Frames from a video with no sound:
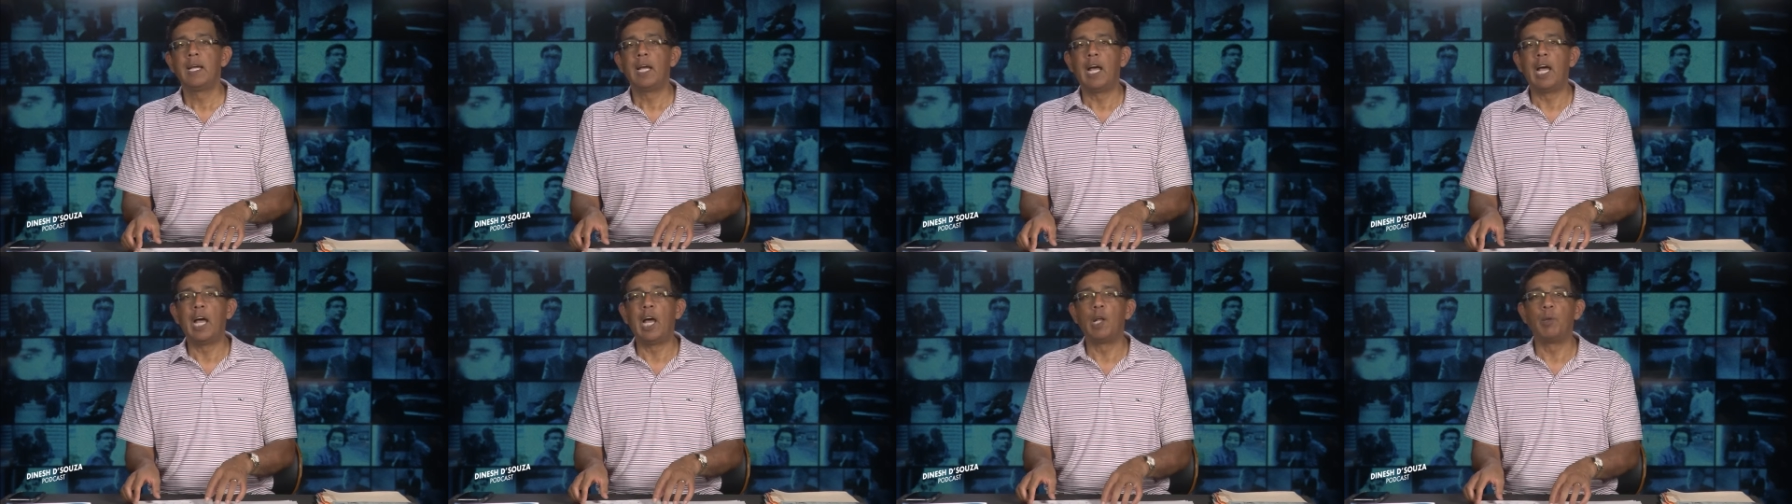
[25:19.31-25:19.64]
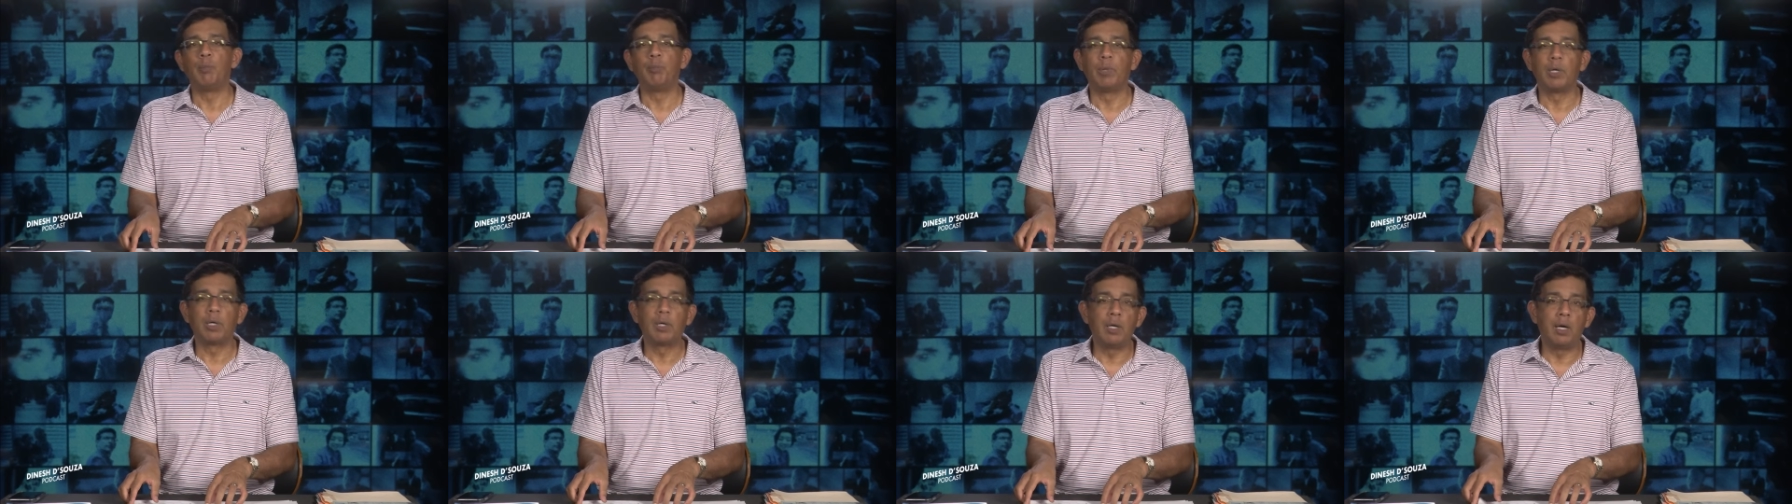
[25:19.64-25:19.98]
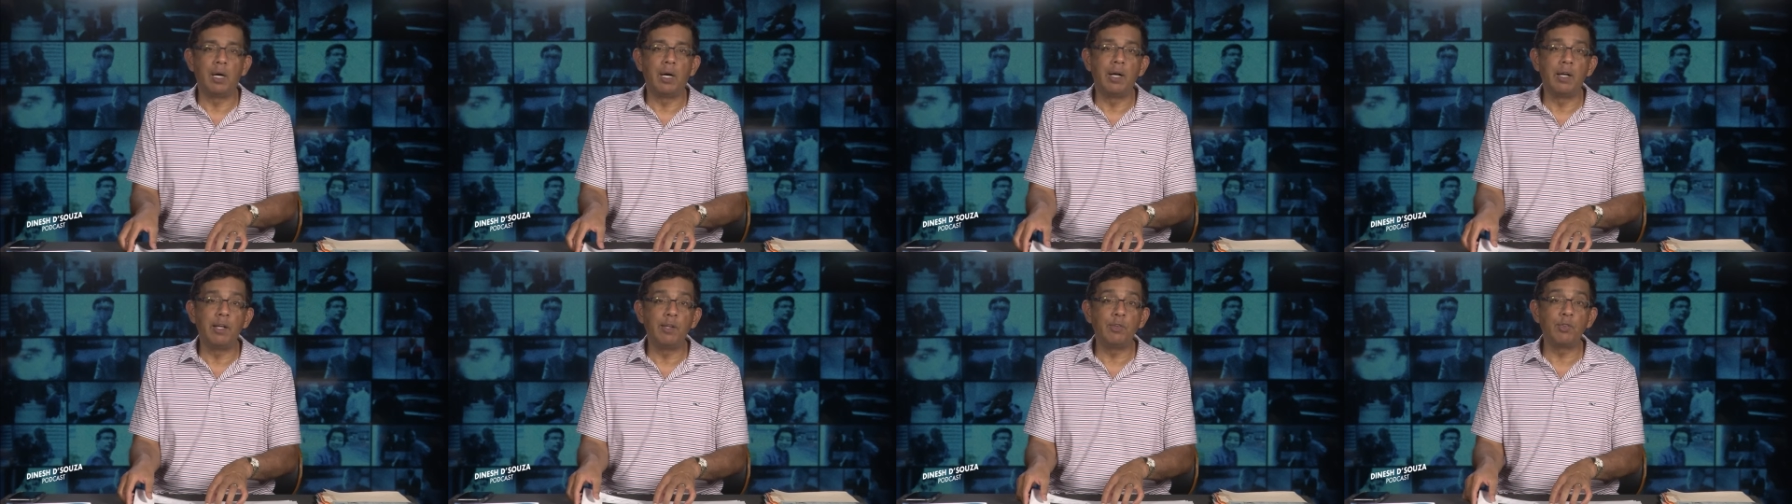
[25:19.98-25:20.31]
And
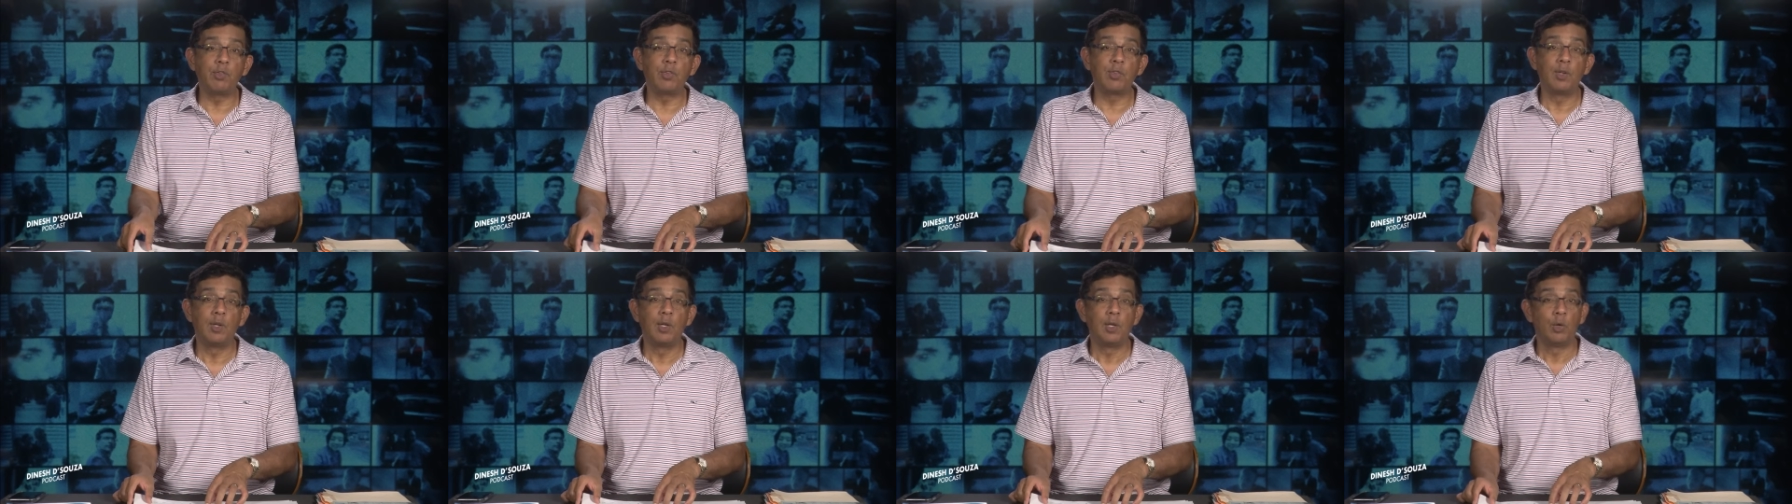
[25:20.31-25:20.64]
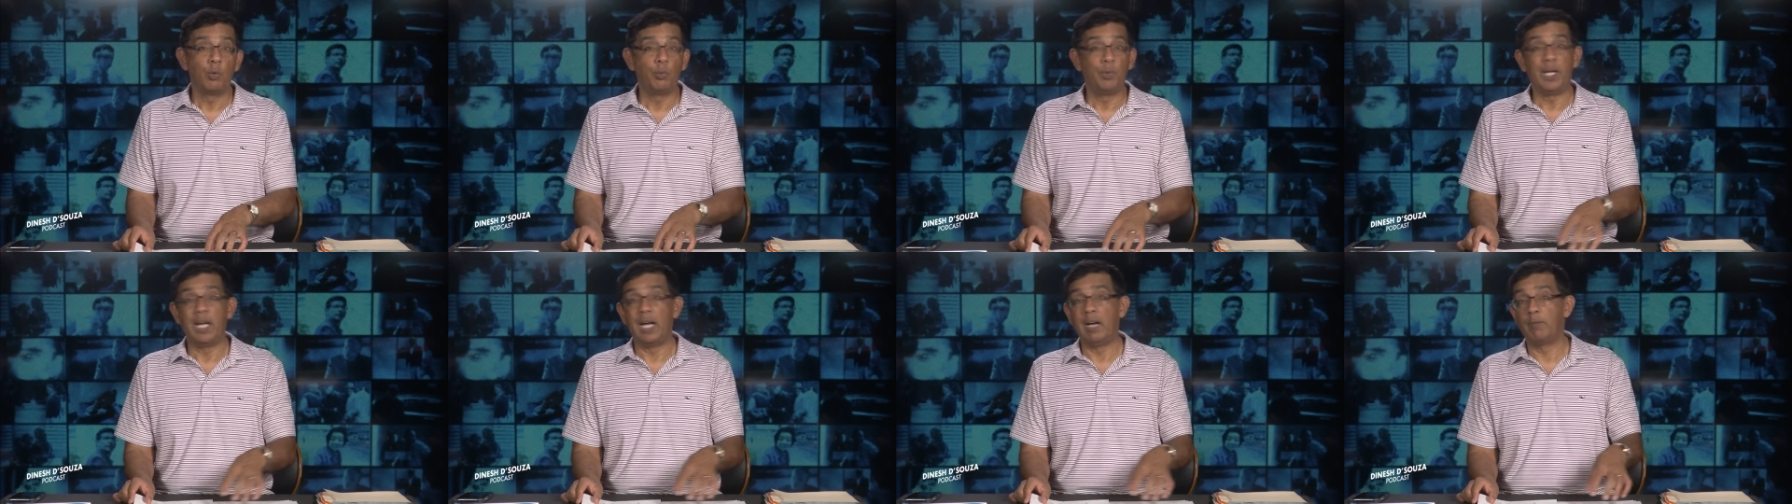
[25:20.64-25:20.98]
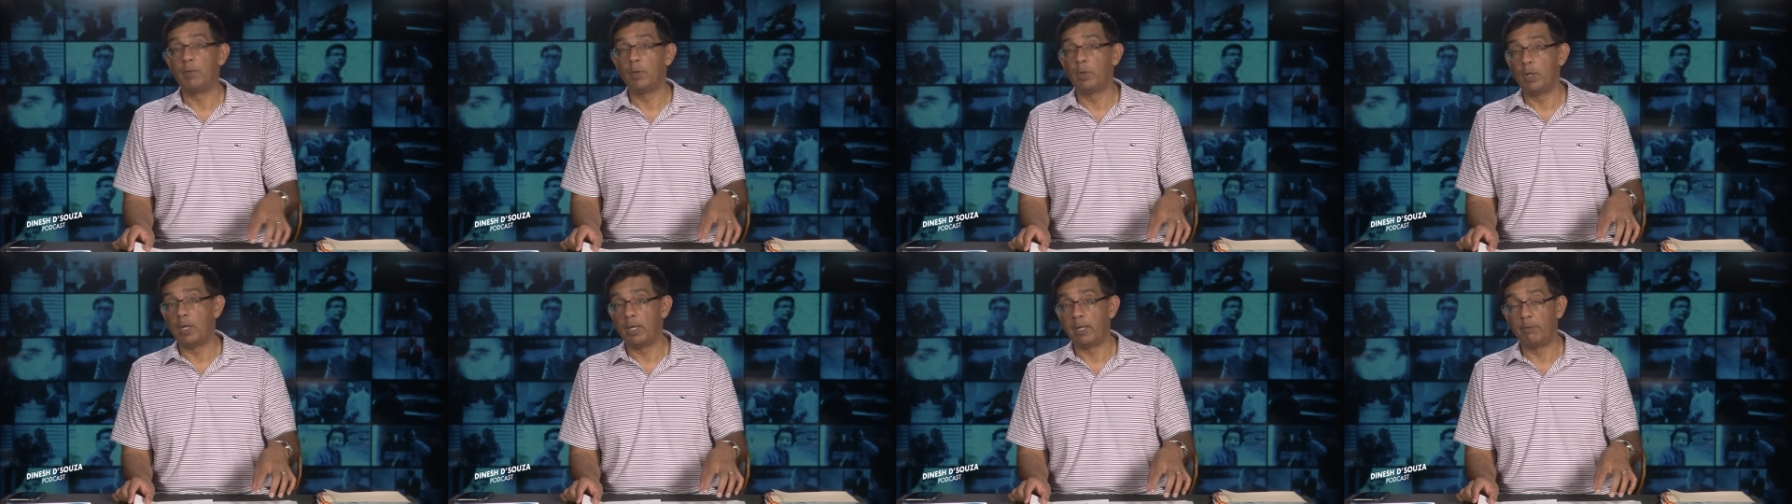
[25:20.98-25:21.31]
because we have
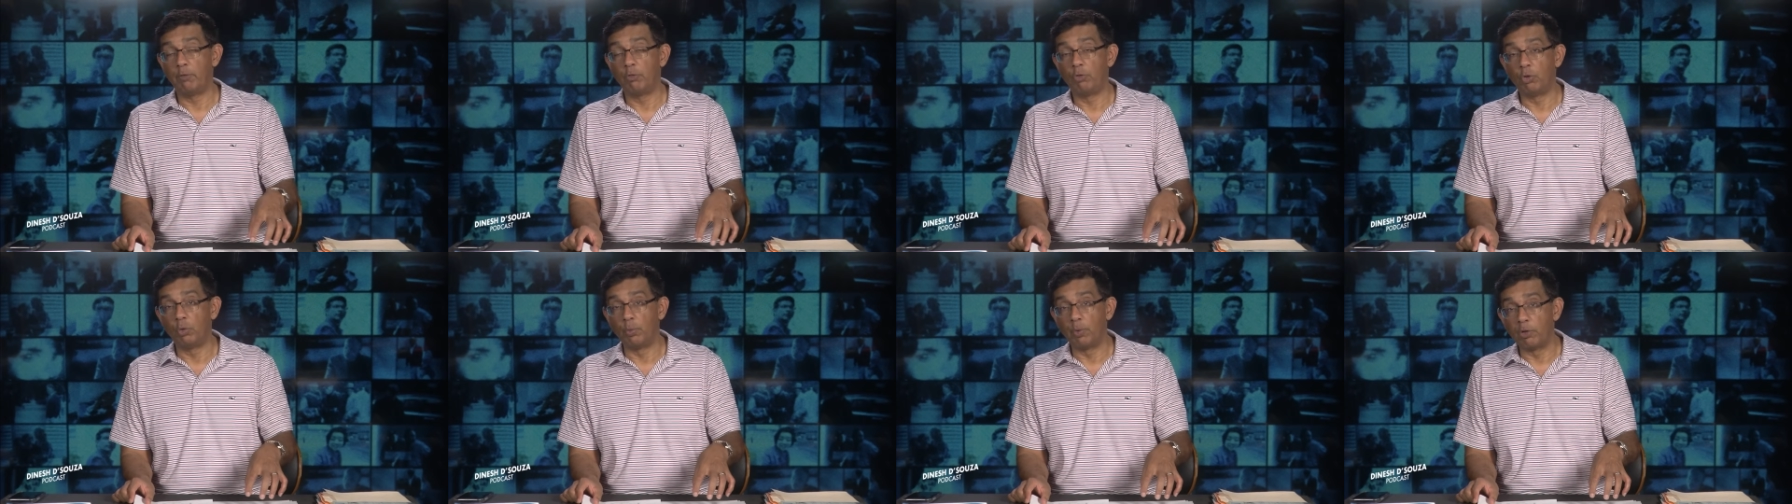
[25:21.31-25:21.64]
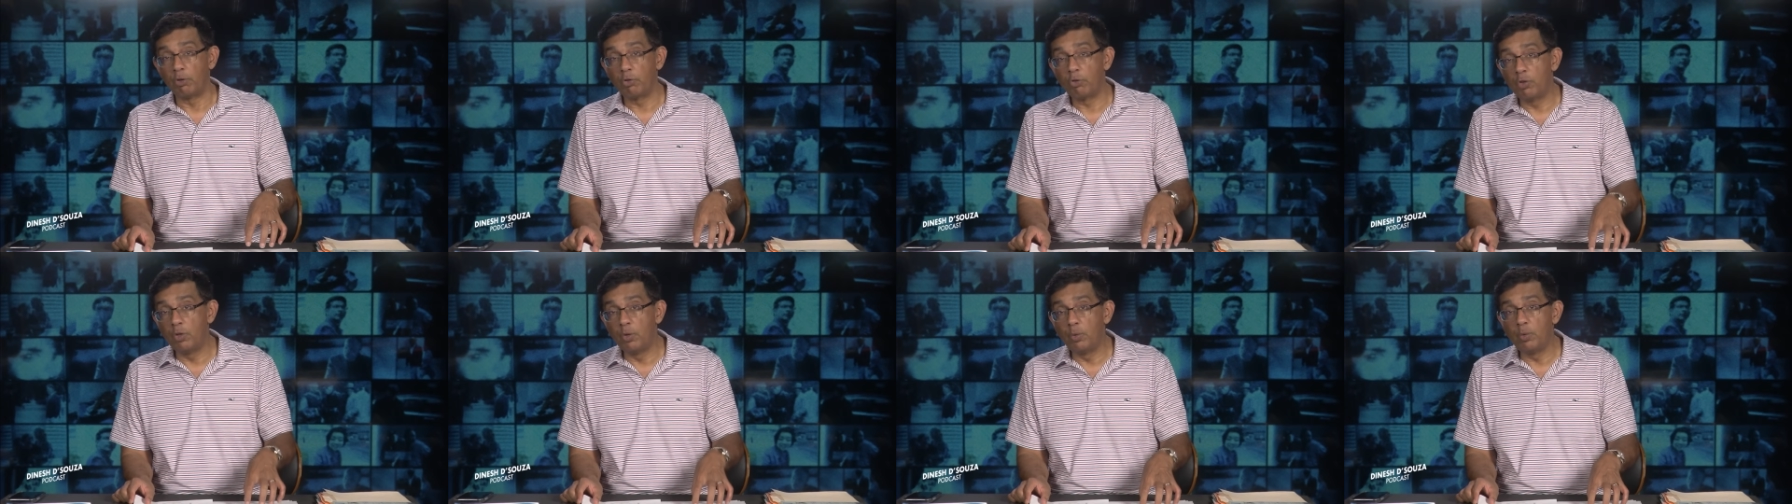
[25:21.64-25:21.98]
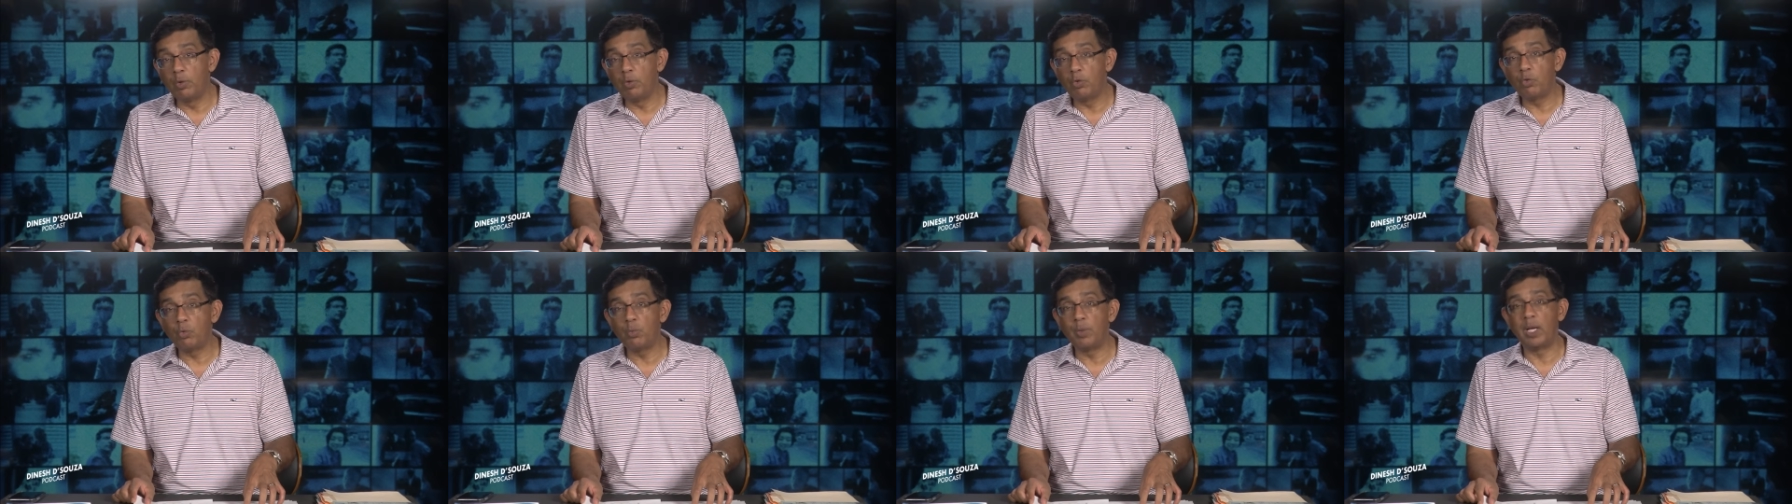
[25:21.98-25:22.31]
a lot of Jewish students,